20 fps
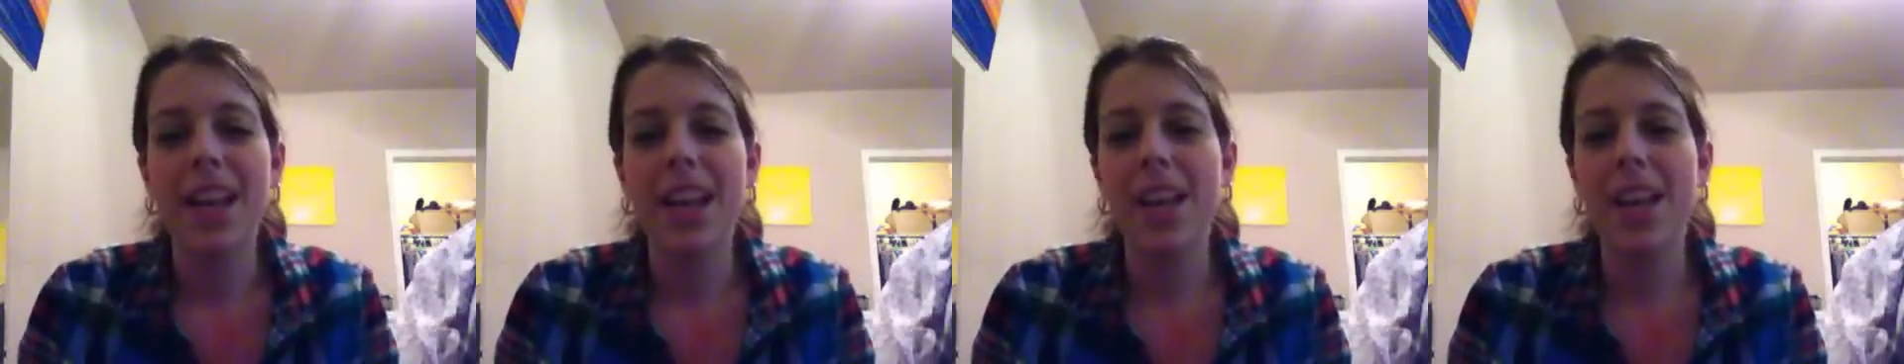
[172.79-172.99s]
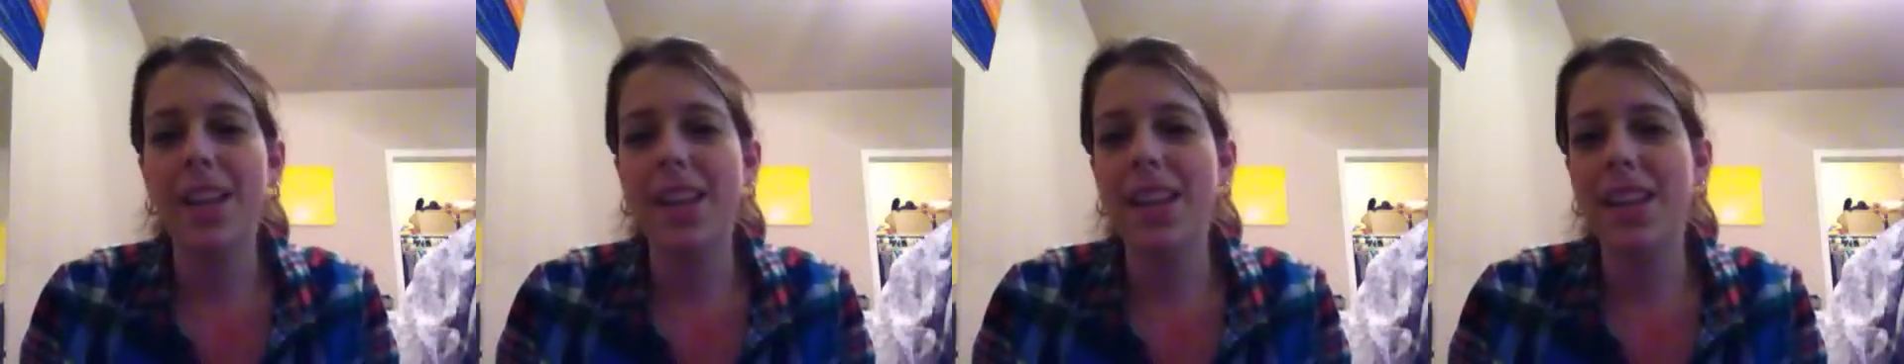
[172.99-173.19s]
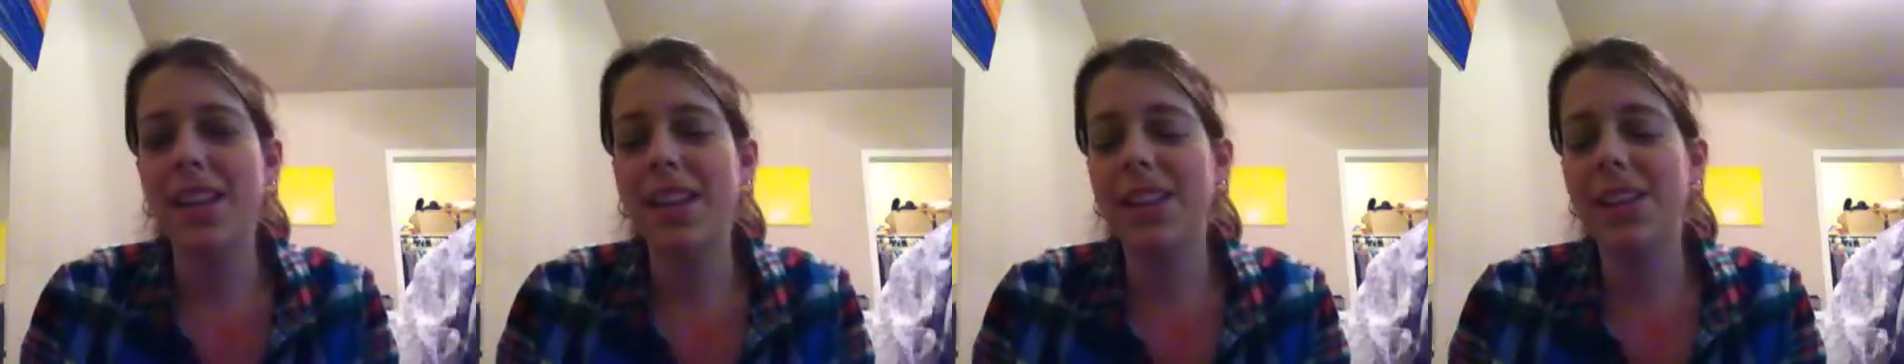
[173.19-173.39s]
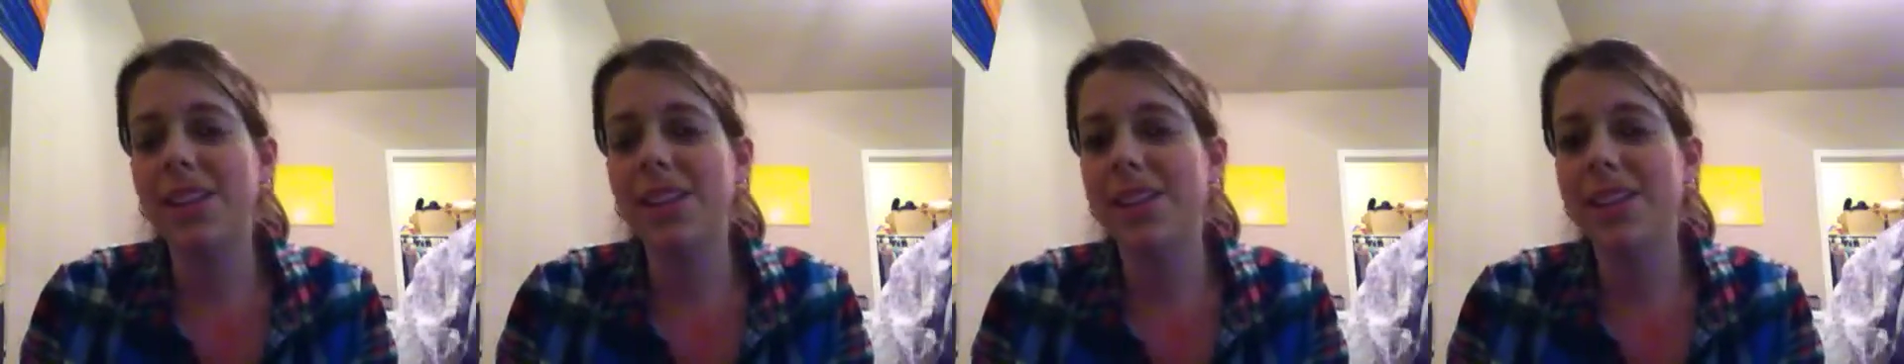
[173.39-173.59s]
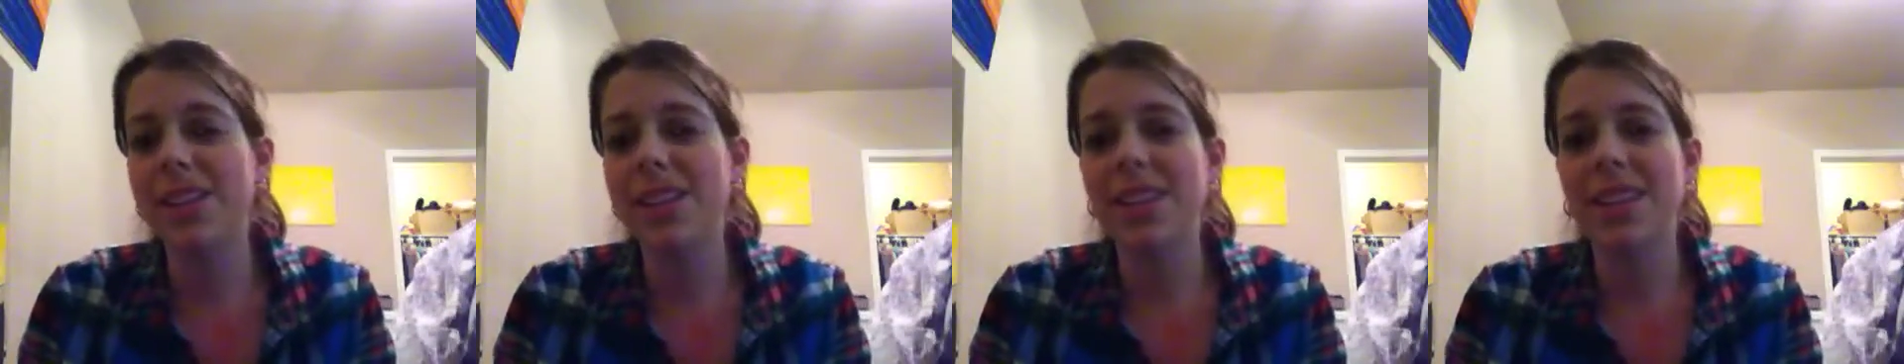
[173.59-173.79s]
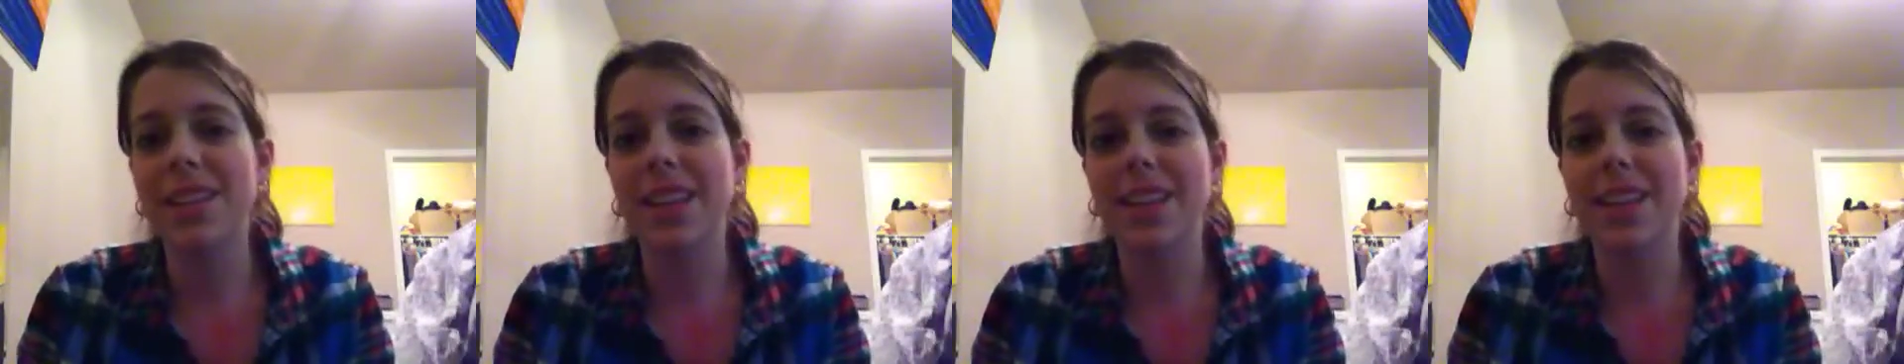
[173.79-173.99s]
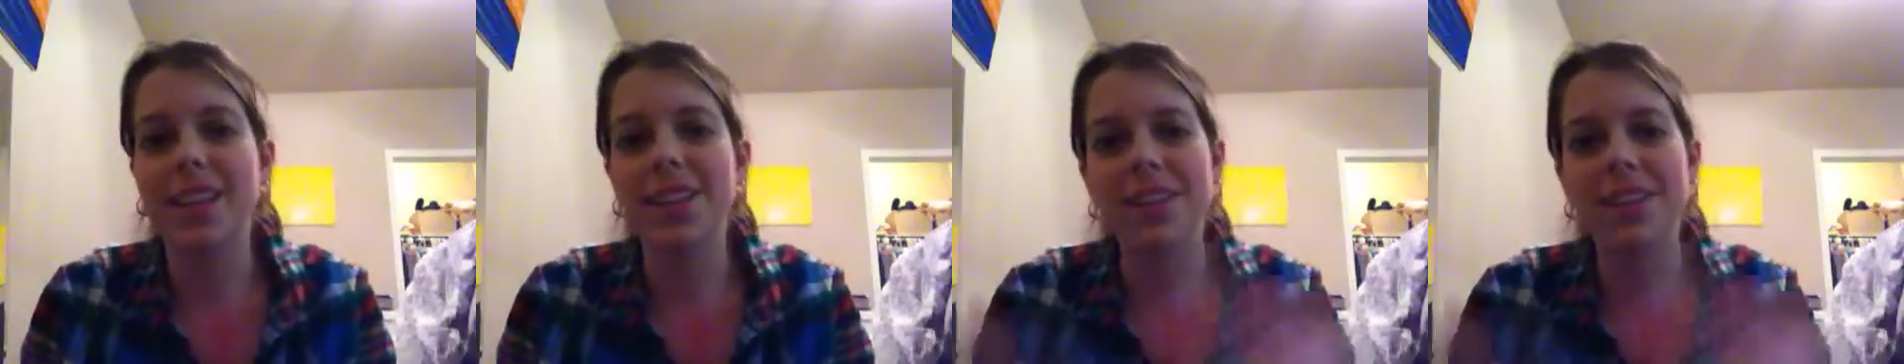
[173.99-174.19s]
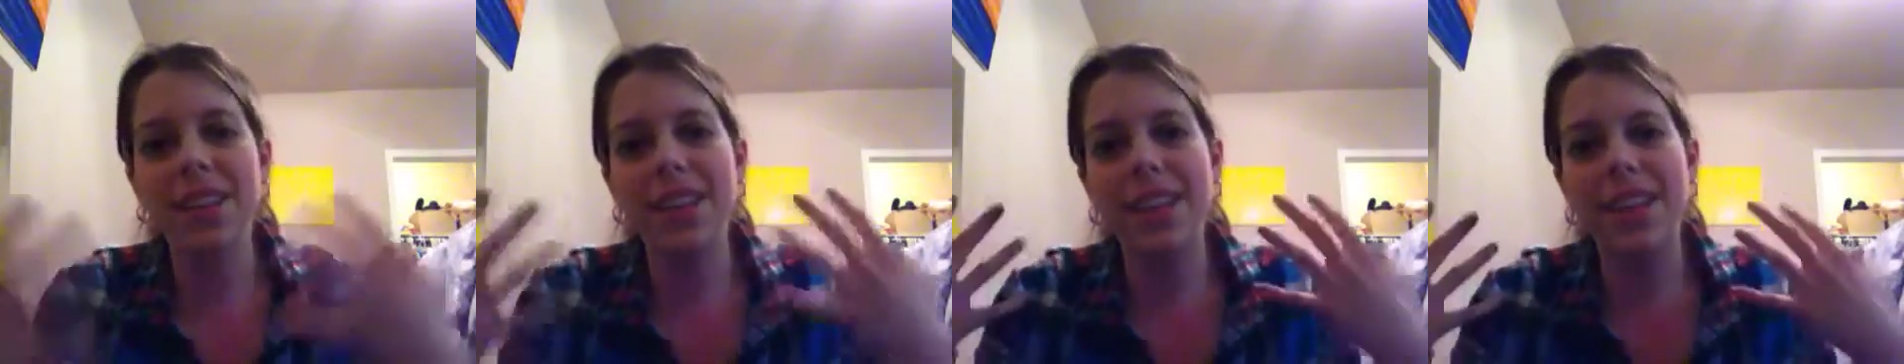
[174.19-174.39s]
And then you're just
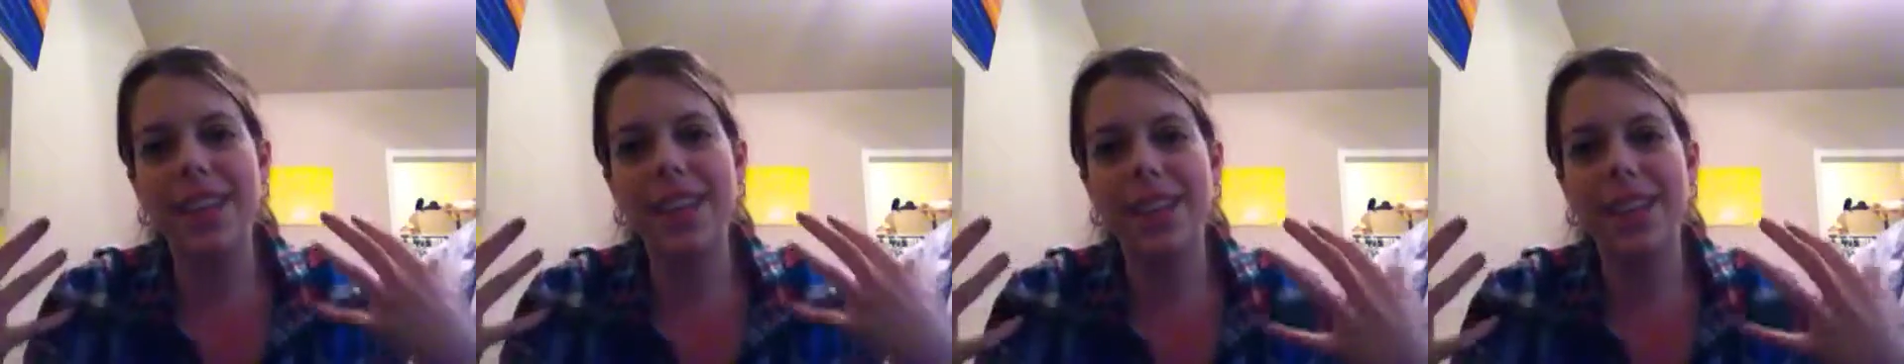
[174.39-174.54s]
like, you like